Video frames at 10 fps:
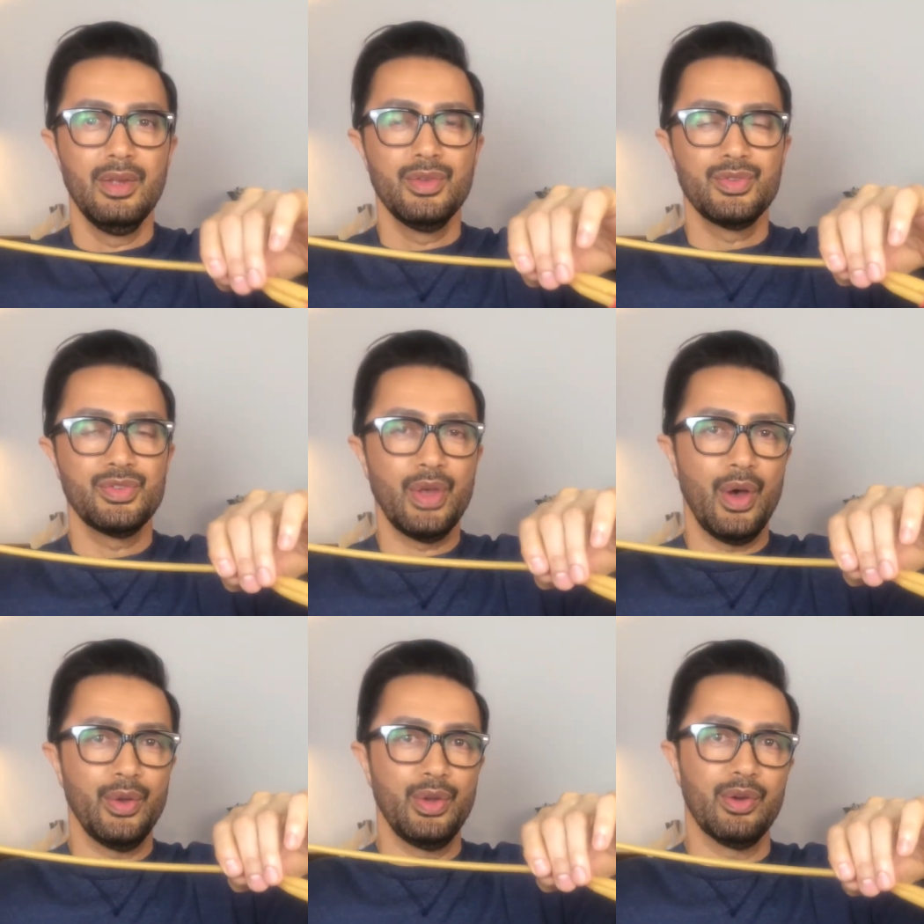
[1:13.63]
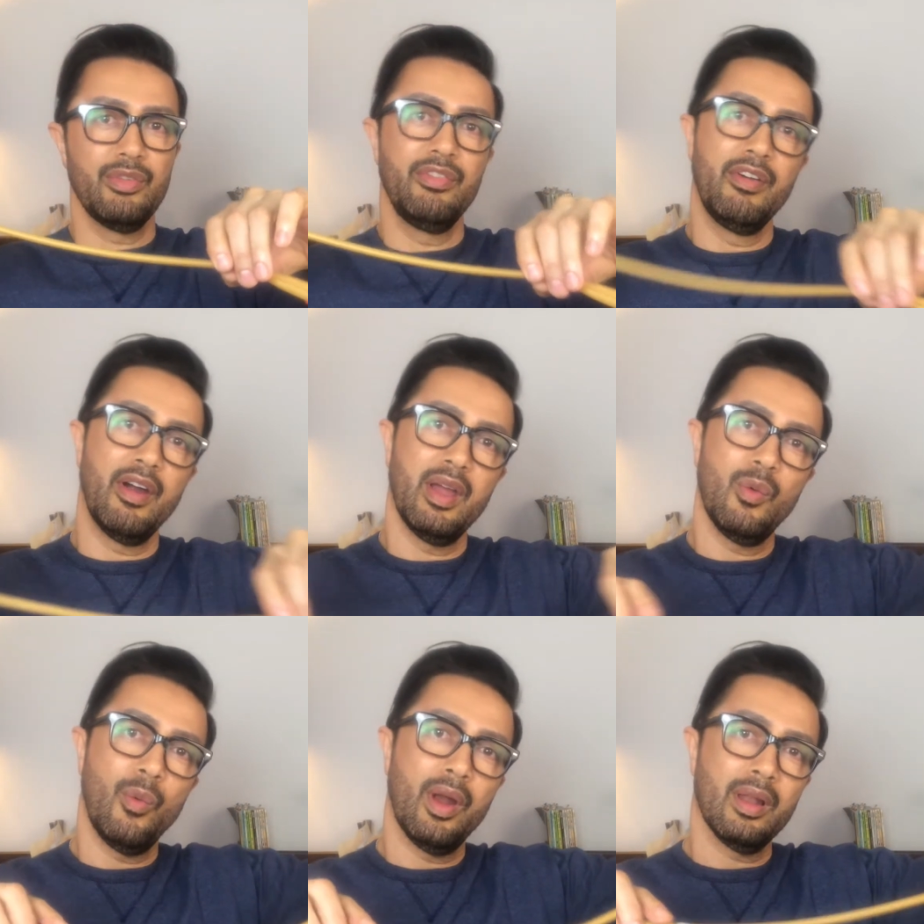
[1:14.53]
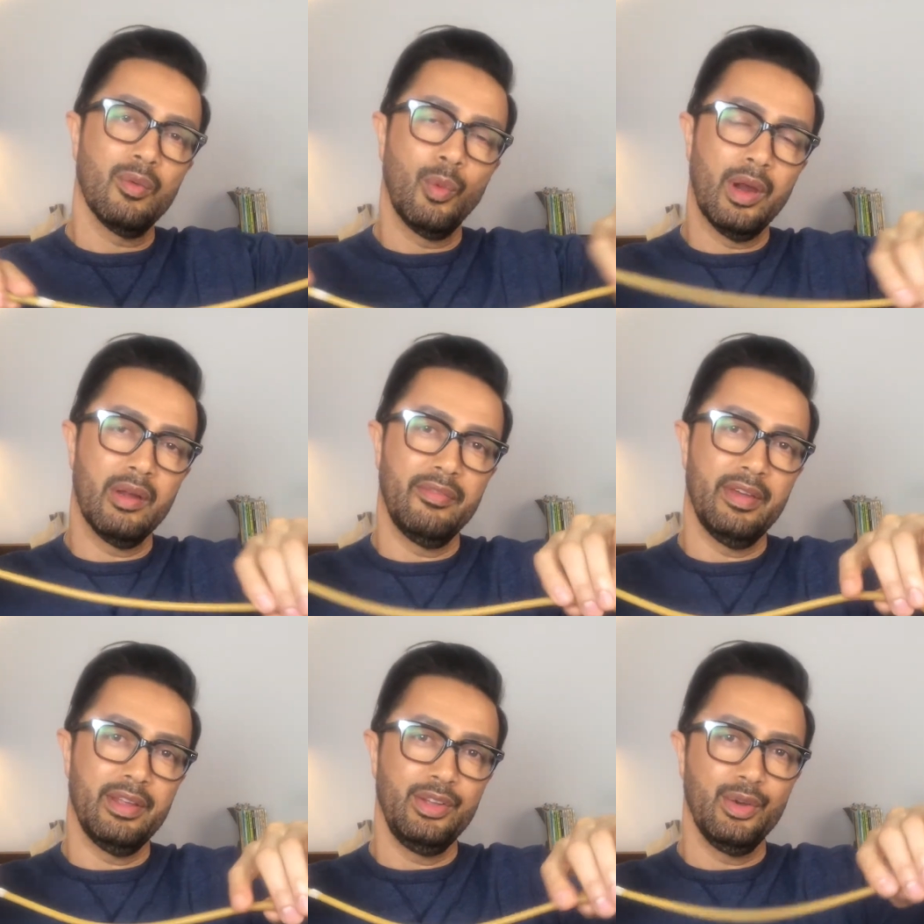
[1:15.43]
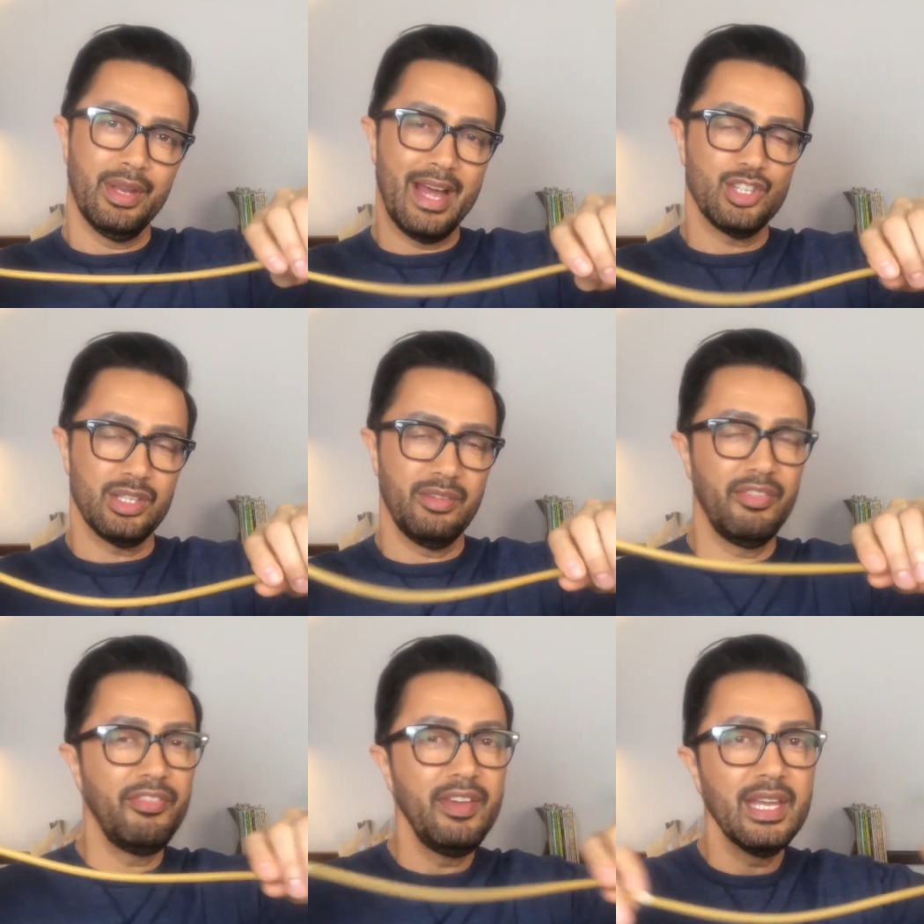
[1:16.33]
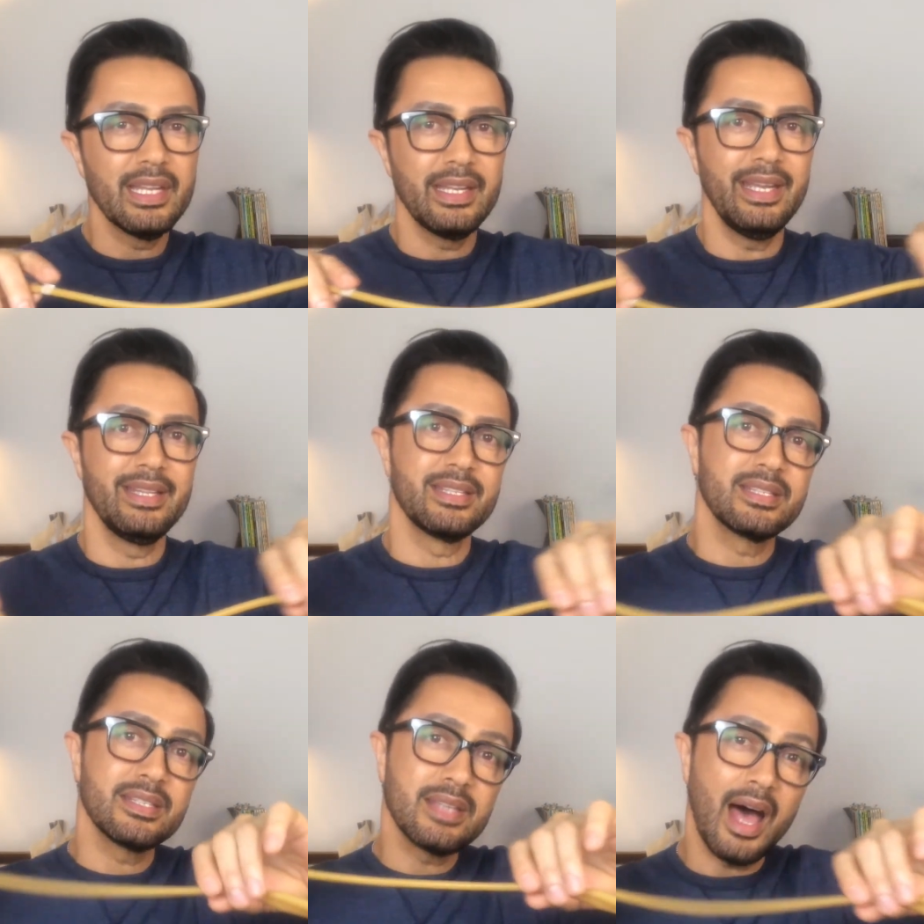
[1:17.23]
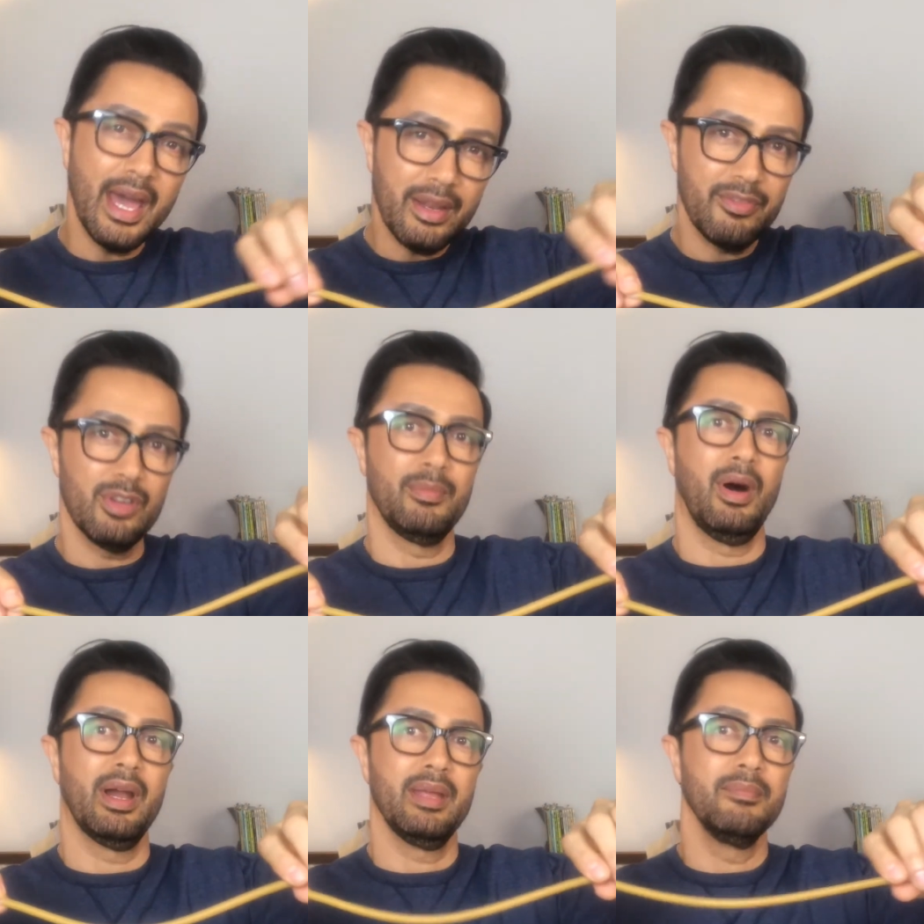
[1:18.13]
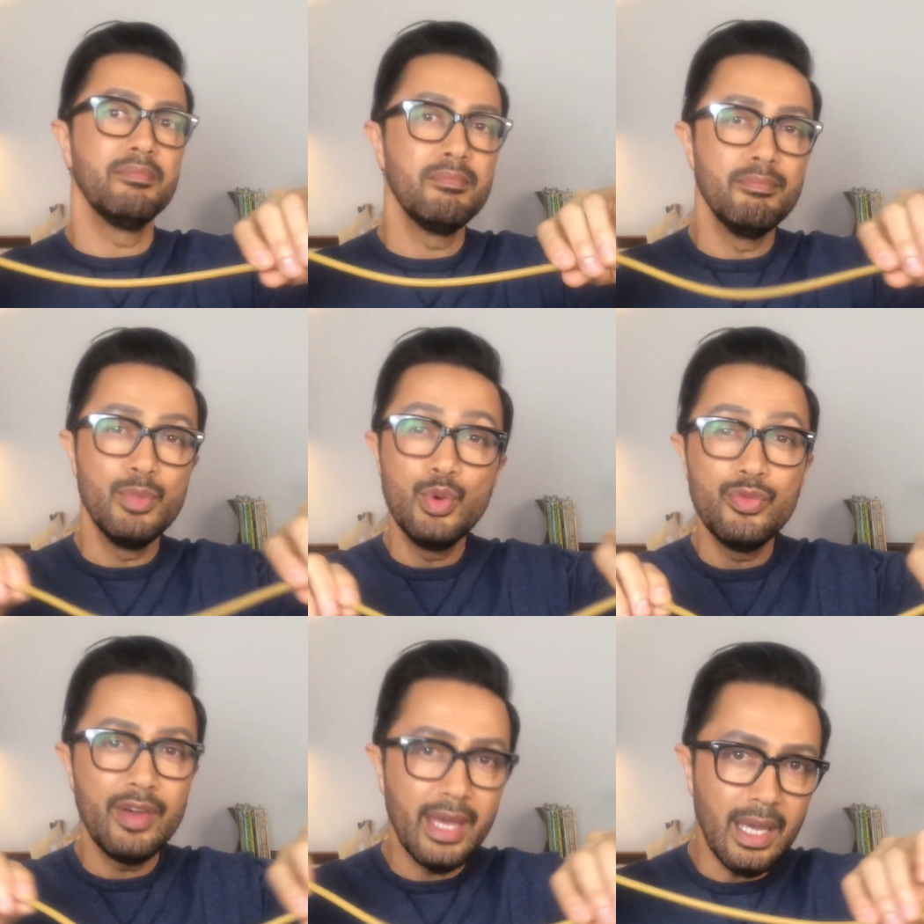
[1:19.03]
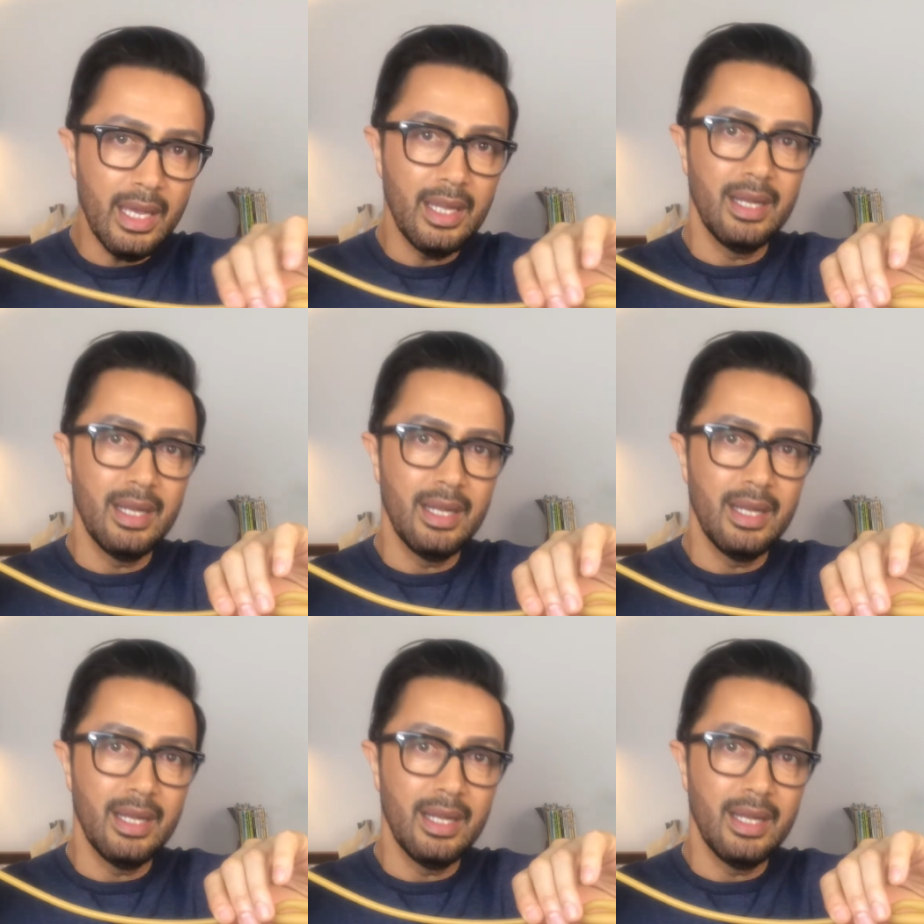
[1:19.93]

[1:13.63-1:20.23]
So you're very well aware of it. You can actually feel it inside of your body moving,